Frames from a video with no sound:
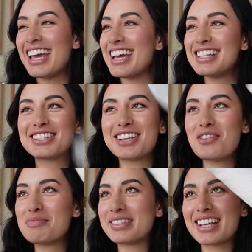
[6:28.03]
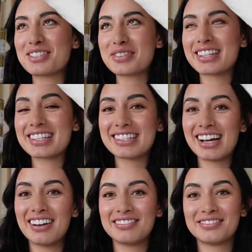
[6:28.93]
is so obsessed with this
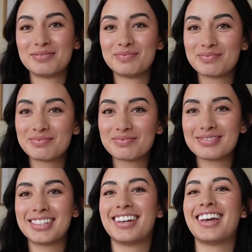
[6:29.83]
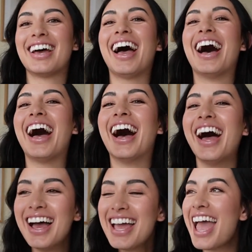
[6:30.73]
stuff.
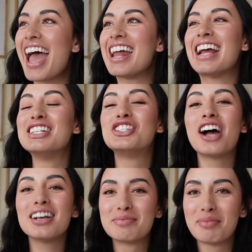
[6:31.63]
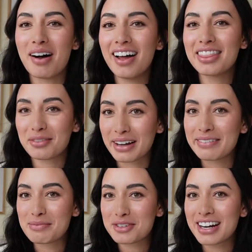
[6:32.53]
And I just bought 3
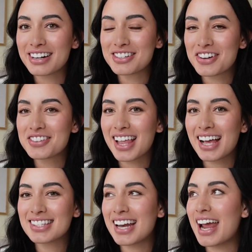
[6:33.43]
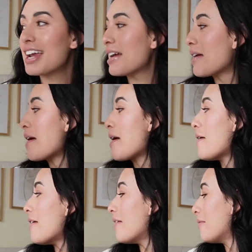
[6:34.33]
from Trader Joe's last night.
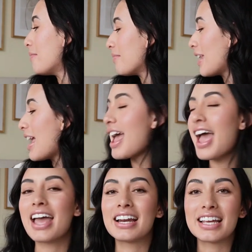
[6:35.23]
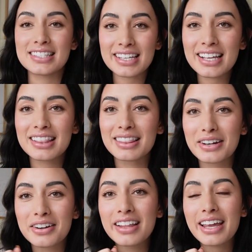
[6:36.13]
And Izzy
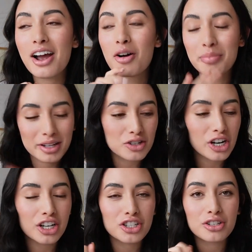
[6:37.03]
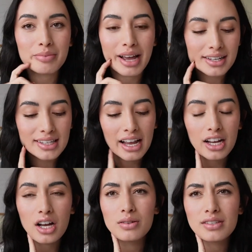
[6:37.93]
literally opened the Trader Joe's bags and
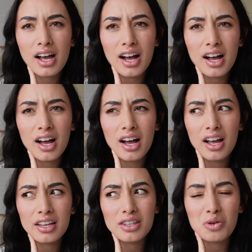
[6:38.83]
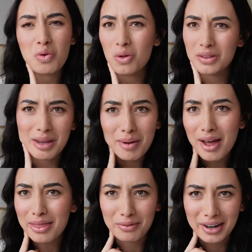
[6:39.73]
goes, you only
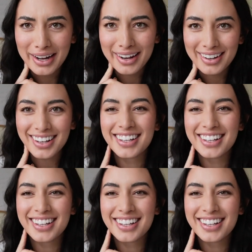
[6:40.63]
bought 3?